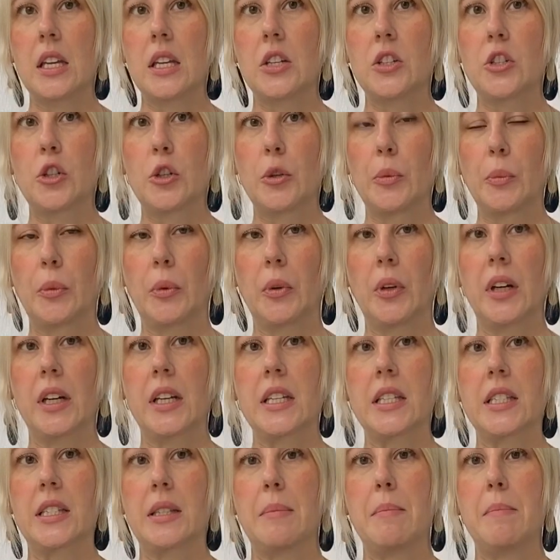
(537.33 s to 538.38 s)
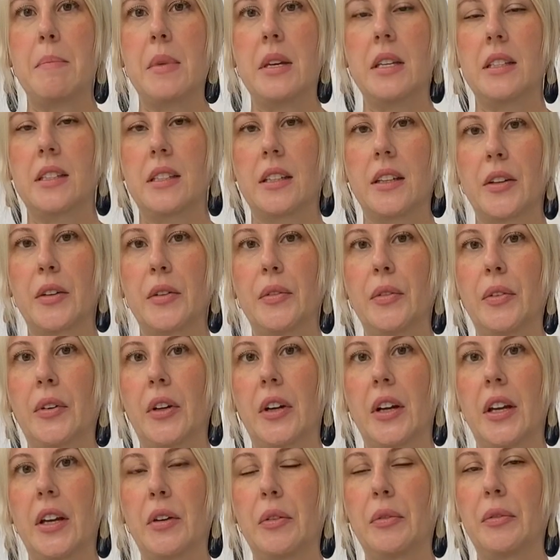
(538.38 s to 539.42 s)
turmeric is amazing for
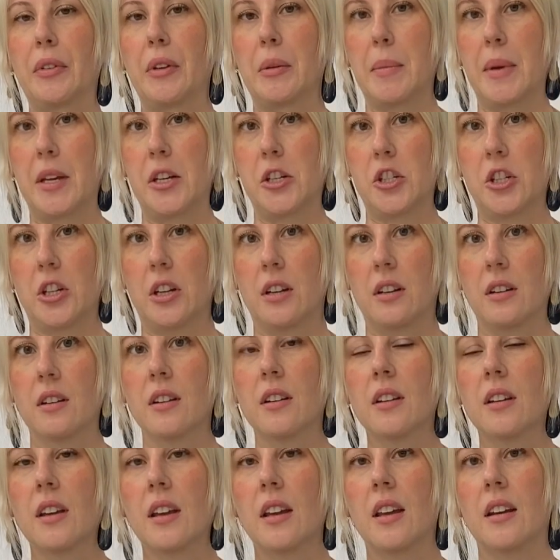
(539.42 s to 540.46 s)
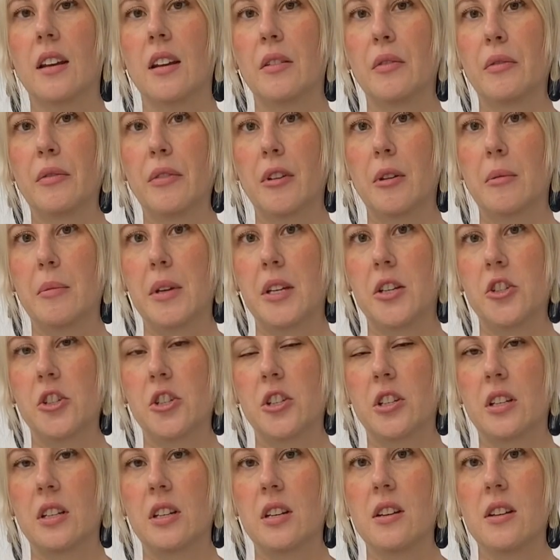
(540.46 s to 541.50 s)
inflammation, and
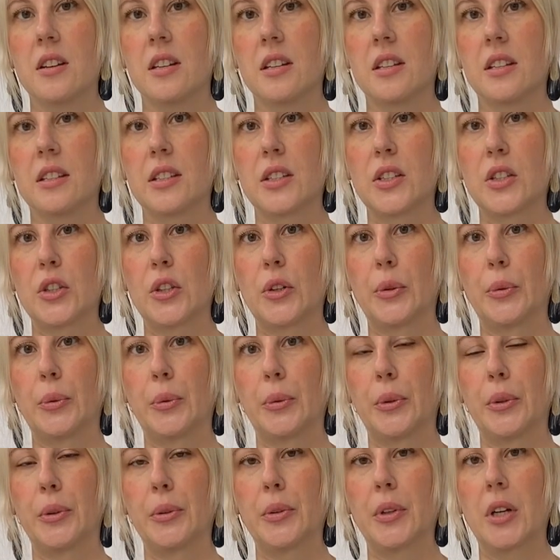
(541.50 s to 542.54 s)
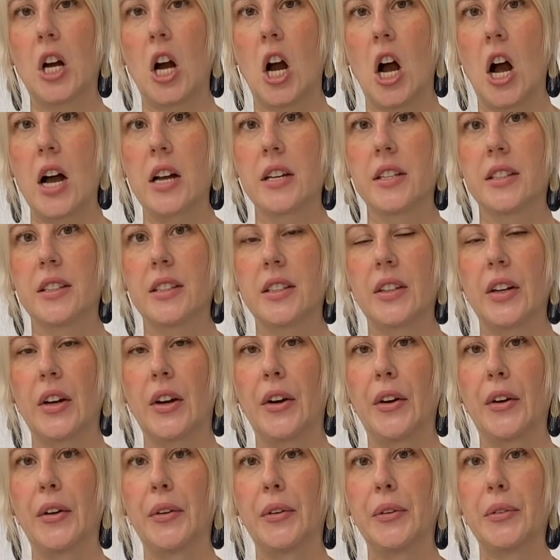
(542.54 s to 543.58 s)
inflammation is the root cause
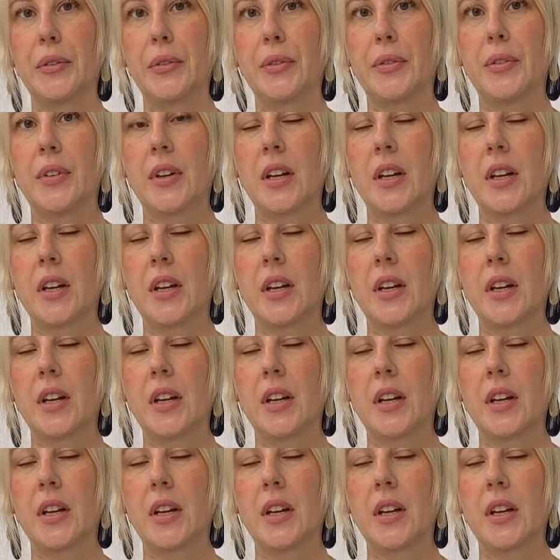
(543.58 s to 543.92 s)
of